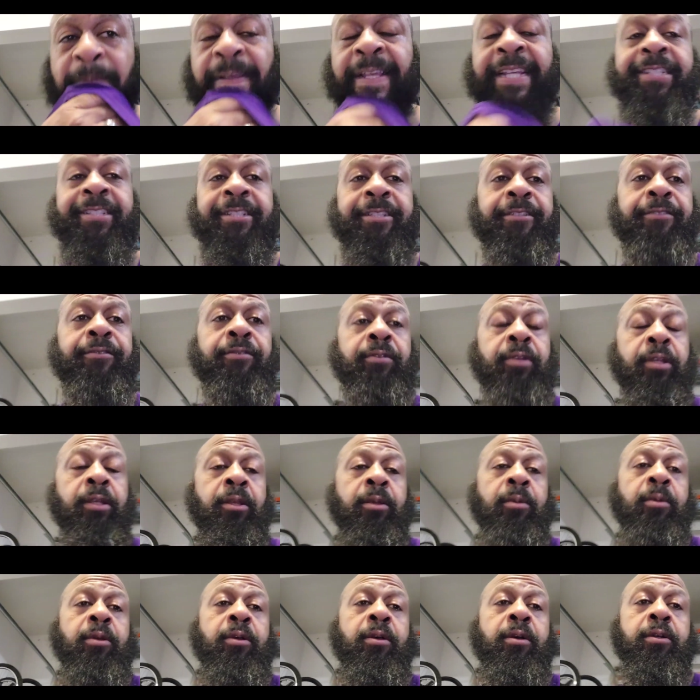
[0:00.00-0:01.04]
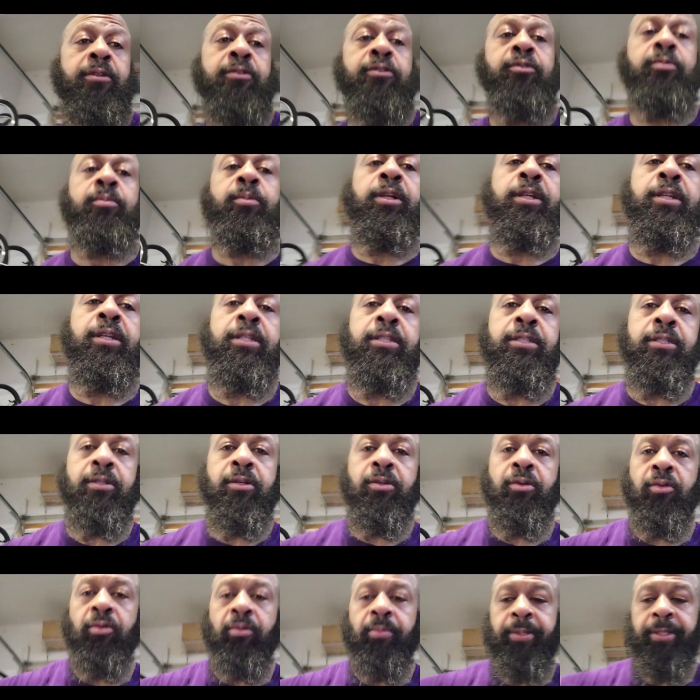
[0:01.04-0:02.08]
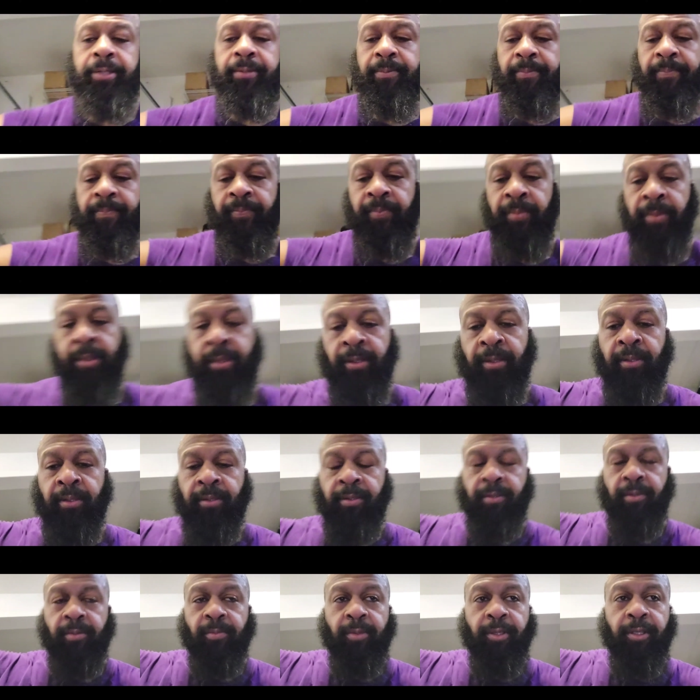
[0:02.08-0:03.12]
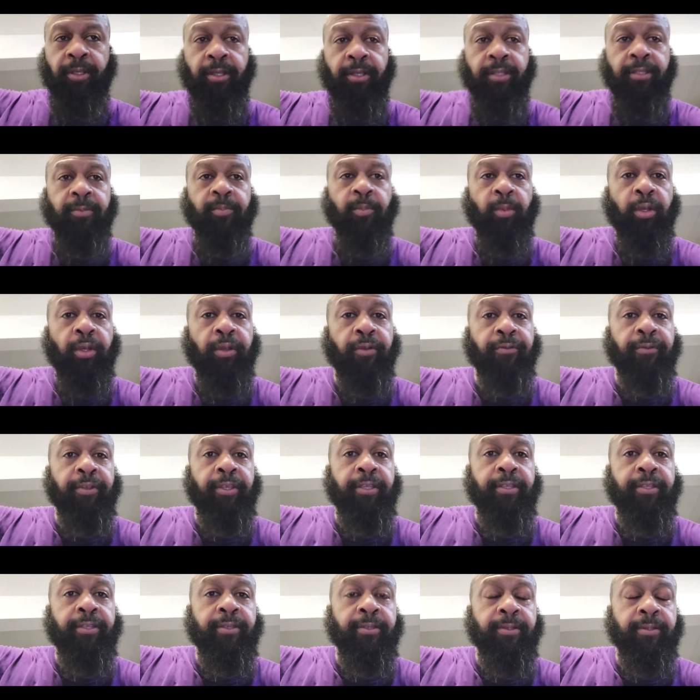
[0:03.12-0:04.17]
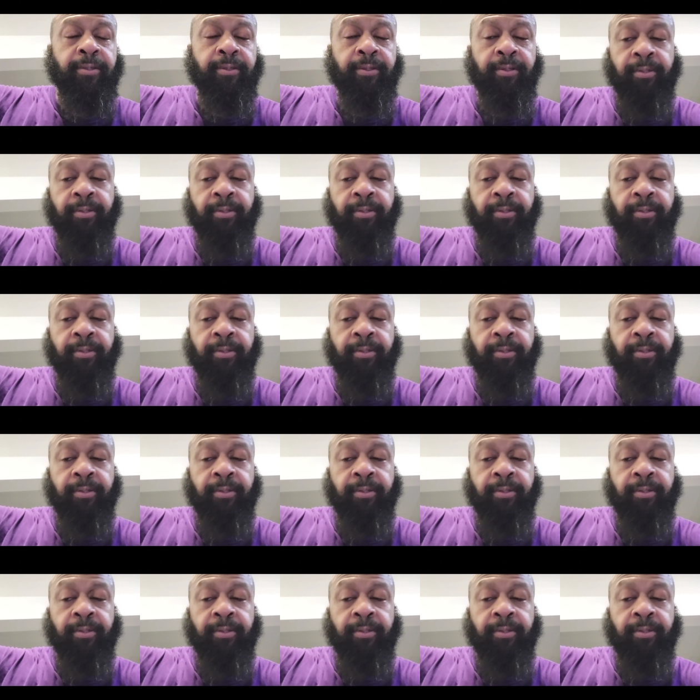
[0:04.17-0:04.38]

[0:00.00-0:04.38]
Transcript: actually also my cousin Kobe and my cousin Maurice